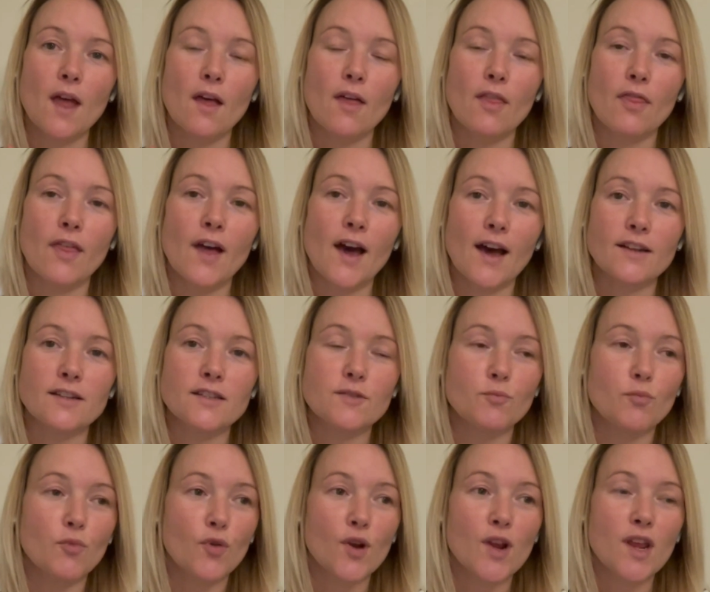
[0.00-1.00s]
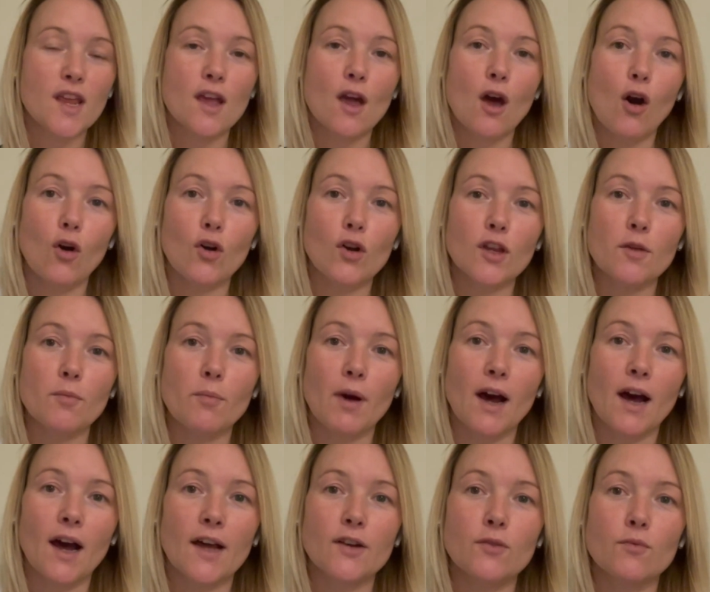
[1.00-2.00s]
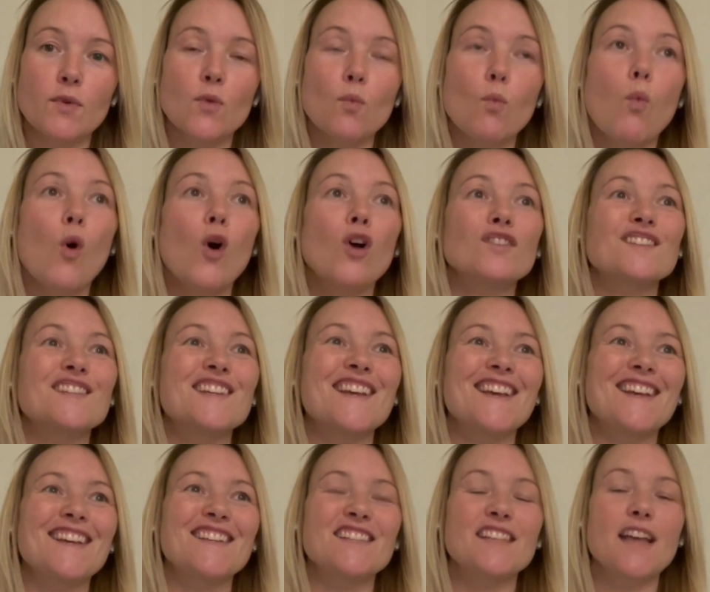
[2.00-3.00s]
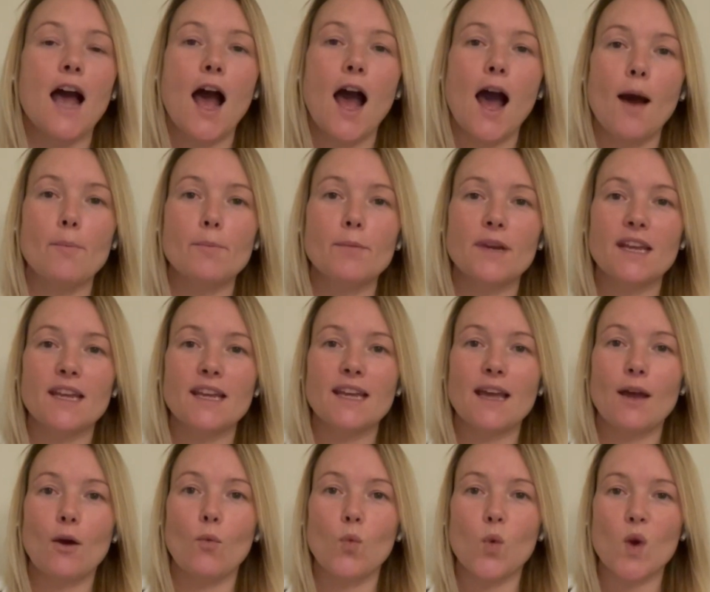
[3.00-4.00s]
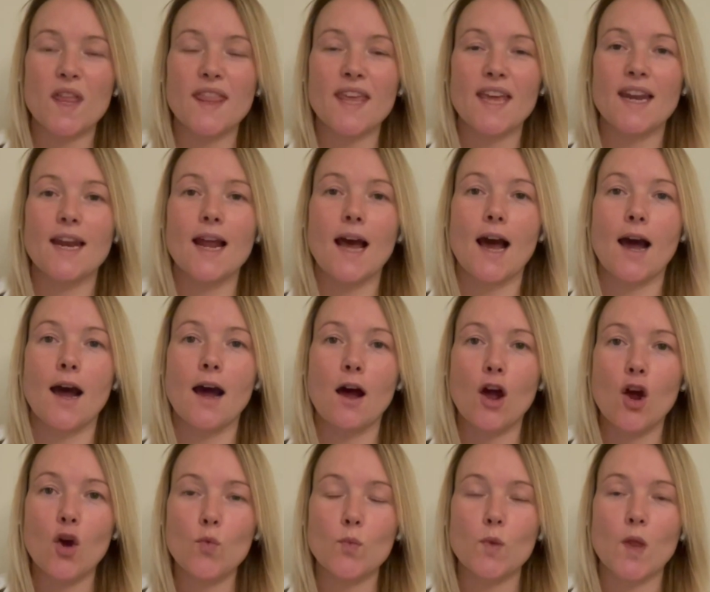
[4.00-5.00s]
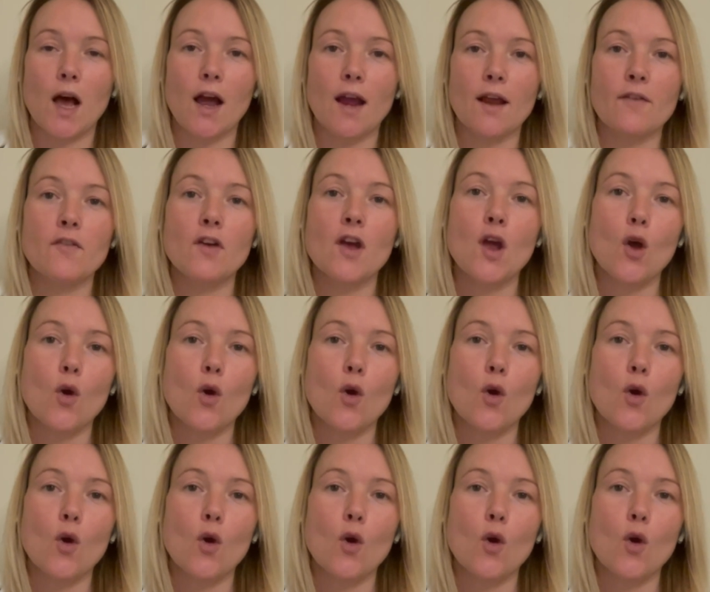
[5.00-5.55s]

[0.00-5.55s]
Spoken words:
that preoccupied with what is happening within our own life.